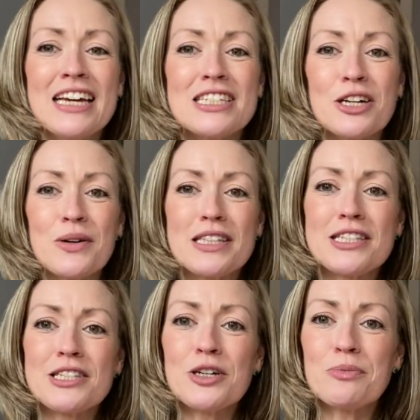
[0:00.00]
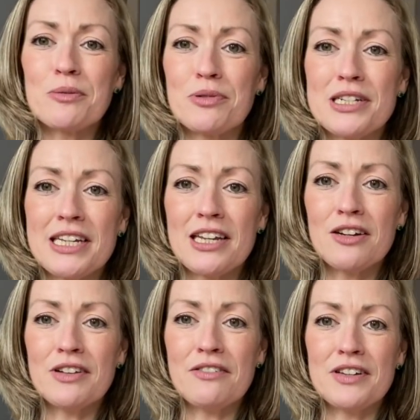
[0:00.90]
So it's super pretty, a
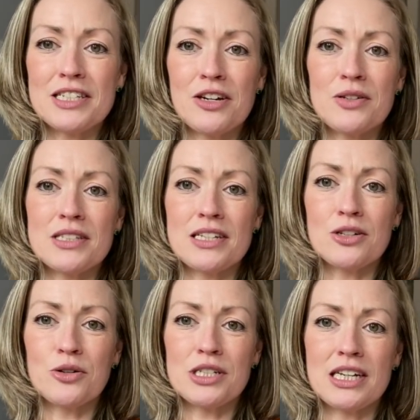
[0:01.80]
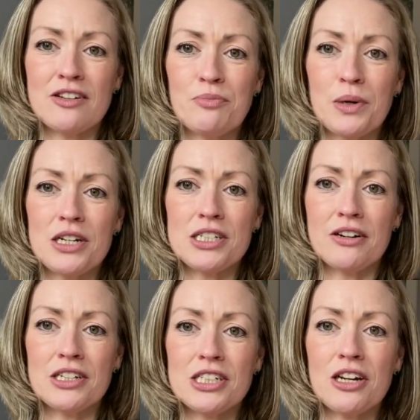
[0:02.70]
lovely viscose in this gorgeous kind of burnt
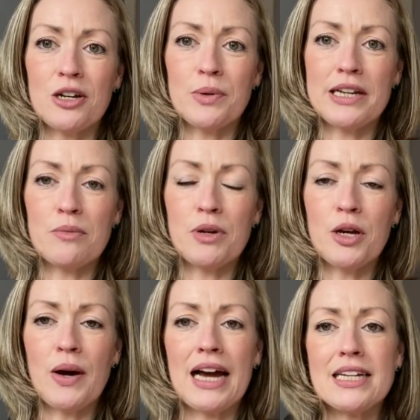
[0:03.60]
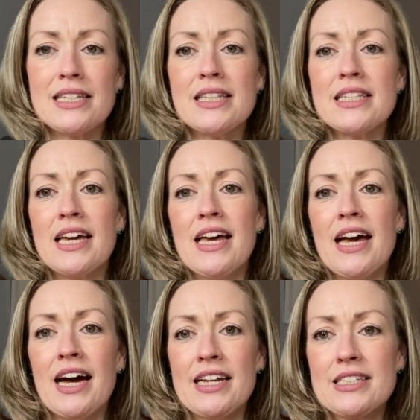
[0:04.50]
orange colour with little blue accents,
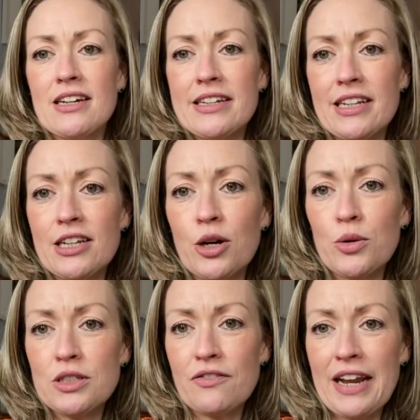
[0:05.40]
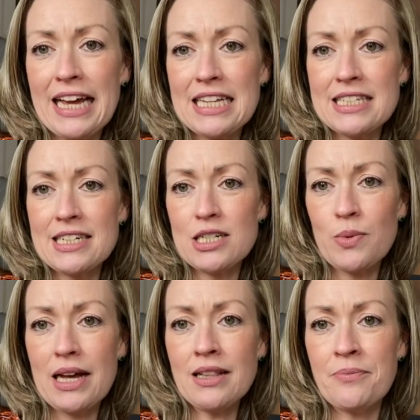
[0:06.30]
and it's got little gold flecks in it as
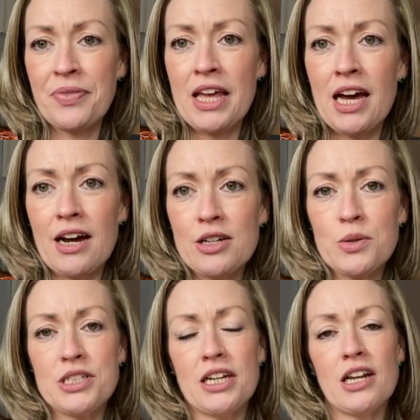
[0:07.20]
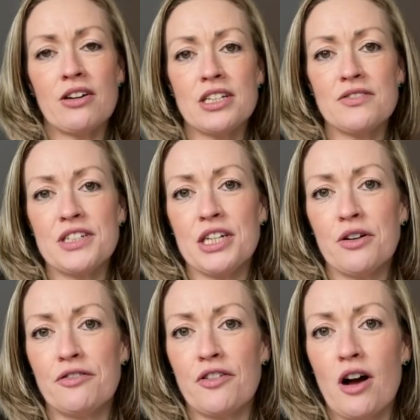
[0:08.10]
well. I was watching Lauren's
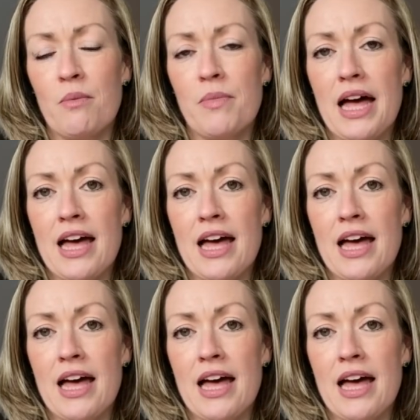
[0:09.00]
video from